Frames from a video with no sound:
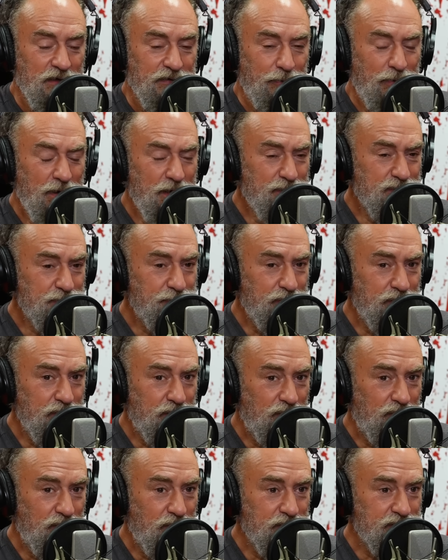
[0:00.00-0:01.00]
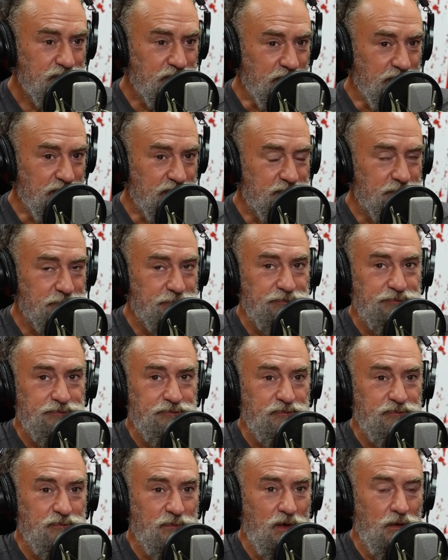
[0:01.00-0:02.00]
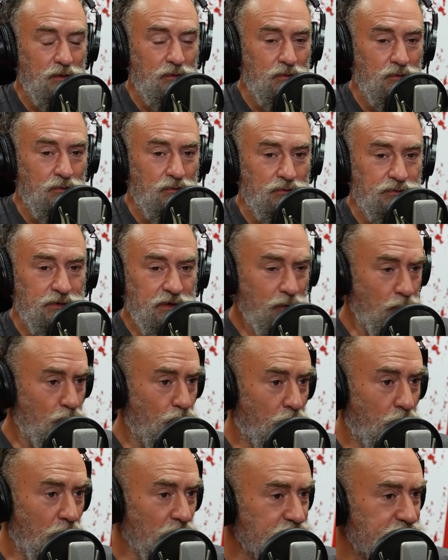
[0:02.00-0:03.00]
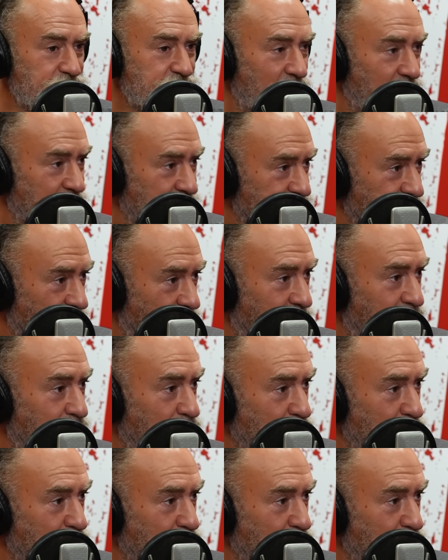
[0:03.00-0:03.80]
the way it was put across is they don't want to sell Isak. Of